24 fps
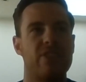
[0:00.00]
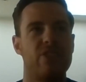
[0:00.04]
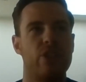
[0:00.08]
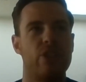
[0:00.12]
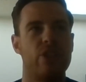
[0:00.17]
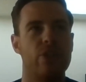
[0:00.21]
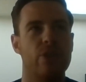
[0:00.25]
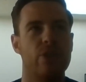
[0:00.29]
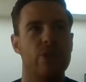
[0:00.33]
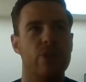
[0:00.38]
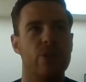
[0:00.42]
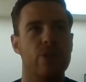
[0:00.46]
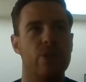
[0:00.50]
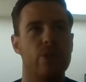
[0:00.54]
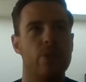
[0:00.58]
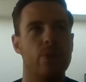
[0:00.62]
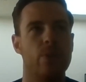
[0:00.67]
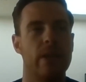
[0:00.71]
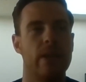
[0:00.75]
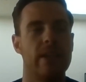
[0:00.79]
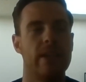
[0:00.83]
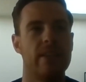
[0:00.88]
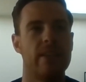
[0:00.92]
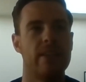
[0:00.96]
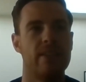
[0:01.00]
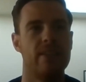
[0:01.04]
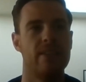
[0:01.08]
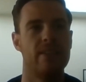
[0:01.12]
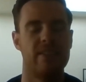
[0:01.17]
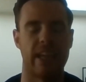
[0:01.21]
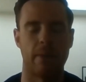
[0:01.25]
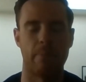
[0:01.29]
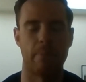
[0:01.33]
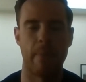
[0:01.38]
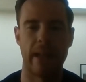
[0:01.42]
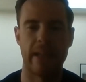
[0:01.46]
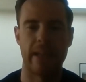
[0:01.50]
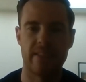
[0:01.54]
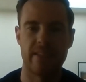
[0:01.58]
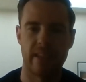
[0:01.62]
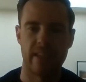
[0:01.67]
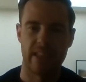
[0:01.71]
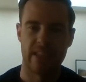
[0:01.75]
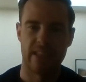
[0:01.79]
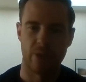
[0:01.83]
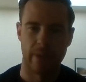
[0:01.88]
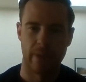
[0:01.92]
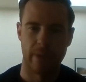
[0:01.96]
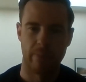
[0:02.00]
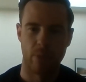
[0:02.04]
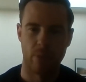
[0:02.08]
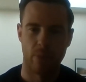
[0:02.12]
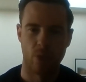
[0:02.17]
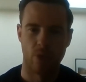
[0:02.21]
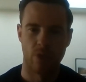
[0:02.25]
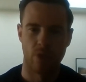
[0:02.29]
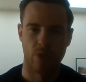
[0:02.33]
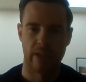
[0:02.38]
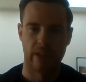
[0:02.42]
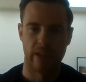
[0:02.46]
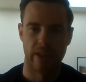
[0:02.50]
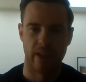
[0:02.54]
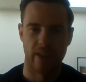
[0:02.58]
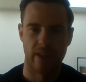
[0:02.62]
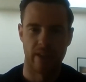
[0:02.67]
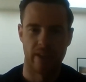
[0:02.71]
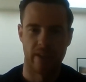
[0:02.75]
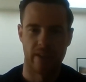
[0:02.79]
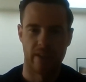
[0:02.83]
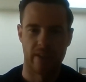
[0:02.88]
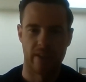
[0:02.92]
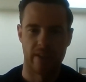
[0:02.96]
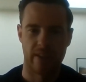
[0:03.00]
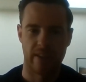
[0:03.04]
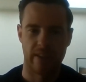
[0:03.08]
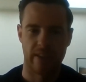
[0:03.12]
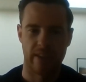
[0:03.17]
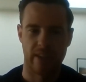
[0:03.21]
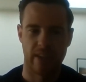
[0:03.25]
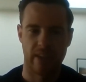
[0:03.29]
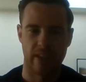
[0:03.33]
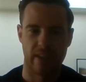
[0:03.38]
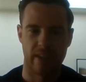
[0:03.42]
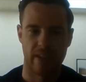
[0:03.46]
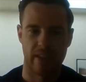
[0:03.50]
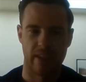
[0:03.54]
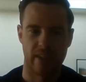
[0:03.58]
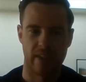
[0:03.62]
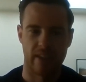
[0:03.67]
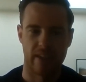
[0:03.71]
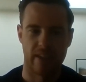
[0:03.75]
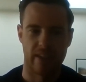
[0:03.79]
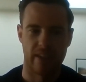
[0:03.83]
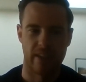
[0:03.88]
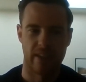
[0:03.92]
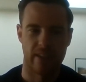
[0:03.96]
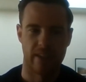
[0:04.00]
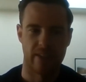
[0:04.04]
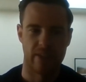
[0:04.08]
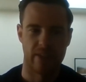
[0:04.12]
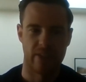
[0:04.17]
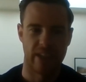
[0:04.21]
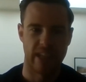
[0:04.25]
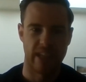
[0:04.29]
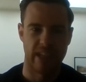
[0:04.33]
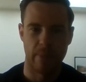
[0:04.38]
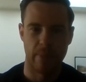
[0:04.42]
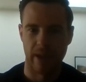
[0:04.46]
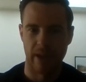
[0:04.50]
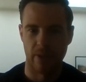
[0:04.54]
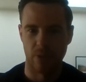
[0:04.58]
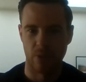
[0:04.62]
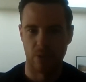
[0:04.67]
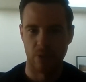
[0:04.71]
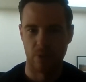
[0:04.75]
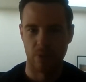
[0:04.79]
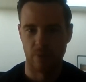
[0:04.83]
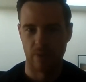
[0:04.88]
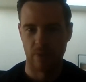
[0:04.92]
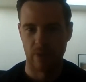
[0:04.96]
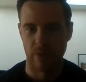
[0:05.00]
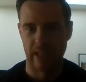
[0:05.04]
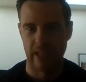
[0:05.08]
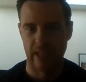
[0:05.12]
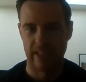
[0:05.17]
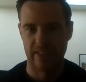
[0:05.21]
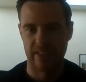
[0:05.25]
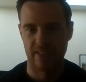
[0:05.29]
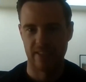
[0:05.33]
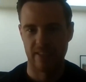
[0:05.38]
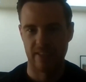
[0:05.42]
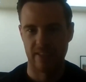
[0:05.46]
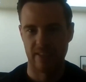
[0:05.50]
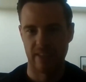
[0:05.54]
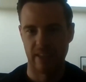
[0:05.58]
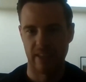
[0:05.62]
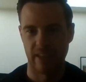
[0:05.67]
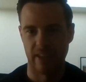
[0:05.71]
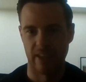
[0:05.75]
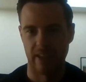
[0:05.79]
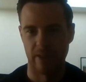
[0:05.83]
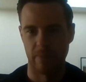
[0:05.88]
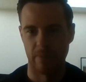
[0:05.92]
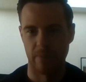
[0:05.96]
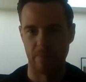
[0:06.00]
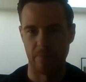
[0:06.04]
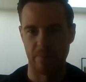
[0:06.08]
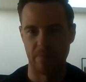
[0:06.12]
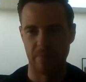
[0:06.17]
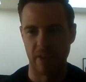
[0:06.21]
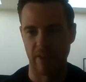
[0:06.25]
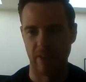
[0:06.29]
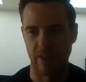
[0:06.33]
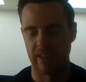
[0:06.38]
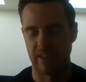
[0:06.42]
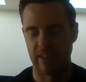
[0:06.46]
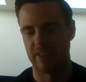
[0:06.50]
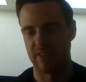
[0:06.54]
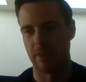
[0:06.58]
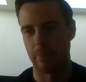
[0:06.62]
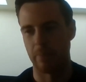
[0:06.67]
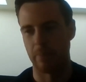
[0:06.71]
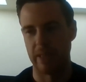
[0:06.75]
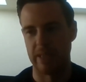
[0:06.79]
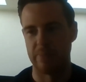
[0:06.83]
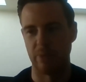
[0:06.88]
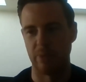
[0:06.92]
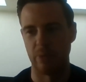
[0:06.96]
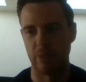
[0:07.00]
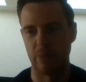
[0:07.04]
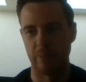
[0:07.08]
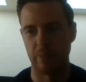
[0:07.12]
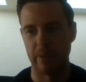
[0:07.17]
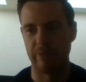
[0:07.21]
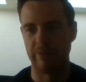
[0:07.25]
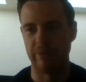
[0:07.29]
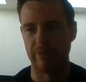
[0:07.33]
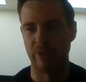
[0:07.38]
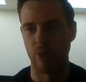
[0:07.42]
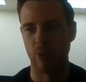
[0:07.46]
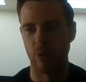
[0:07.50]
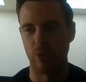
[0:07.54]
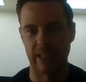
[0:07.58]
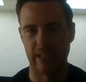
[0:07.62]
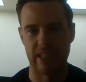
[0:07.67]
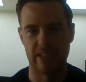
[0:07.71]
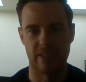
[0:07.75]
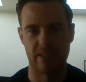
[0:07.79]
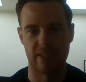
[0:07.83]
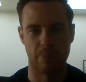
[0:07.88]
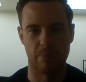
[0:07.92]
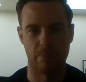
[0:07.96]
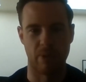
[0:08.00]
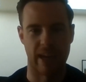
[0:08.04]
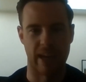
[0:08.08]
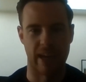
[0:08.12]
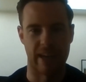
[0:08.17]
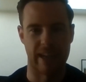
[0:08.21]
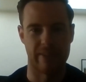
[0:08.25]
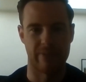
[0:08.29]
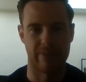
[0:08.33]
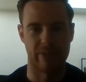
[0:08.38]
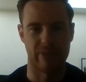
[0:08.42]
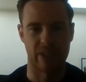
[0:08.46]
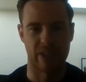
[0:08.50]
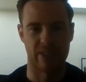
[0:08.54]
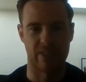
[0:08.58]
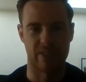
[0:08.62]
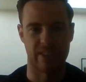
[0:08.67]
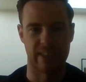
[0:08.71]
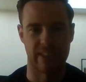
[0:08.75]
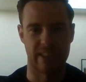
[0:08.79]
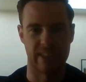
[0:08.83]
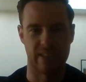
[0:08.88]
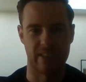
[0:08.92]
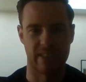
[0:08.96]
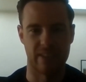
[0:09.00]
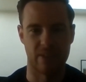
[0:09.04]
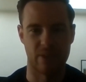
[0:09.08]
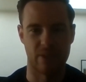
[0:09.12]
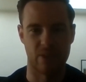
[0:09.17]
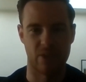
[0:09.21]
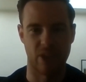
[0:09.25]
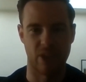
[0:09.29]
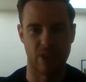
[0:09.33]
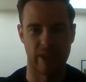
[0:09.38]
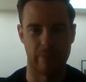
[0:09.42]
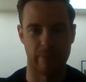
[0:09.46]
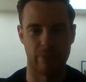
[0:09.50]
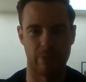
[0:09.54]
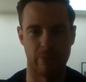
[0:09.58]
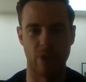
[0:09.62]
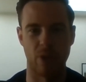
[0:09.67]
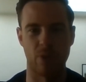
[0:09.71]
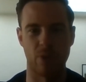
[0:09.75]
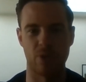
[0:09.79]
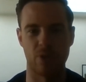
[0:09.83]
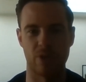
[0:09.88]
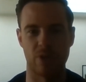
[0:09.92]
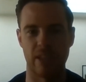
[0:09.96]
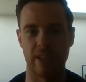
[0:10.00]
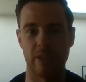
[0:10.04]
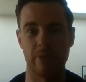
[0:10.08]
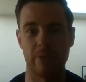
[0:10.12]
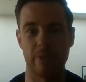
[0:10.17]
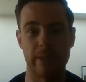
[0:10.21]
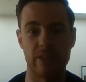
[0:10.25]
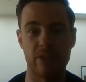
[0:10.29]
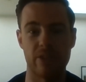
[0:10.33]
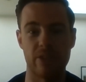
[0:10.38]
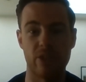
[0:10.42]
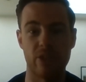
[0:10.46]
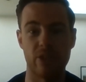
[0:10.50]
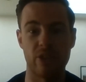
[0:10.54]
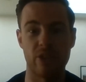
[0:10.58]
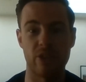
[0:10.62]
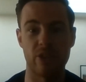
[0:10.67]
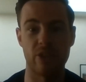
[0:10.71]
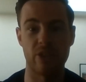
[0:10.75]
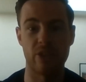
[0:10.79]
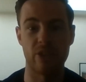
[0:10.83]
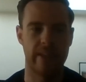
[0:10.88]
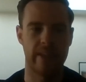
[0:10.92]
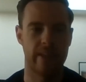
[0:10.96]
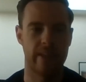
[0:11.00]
to segment a little bit more in our email list. I think some people would be falling into brand advocacy type roles a little bit too early.